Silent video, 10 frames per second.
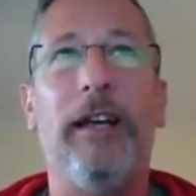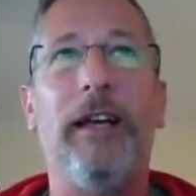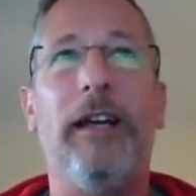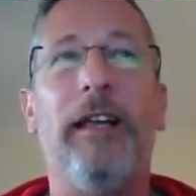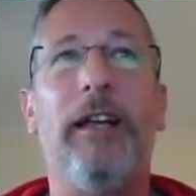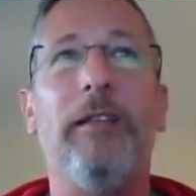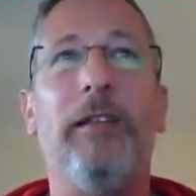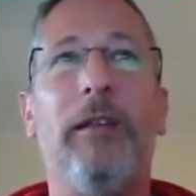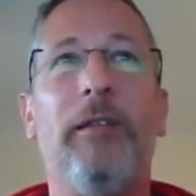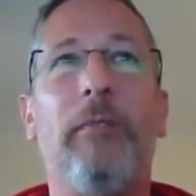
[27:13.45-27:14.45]

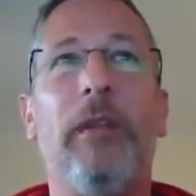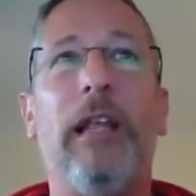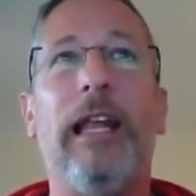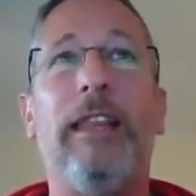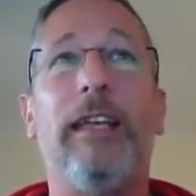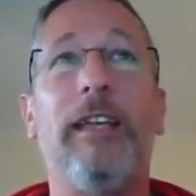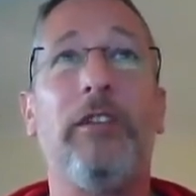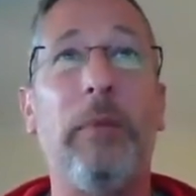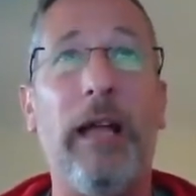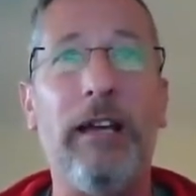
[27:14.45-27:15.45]
and letting the kids on
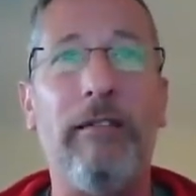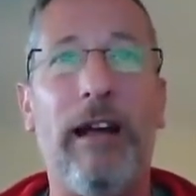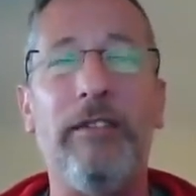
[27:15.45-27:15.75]
the playground?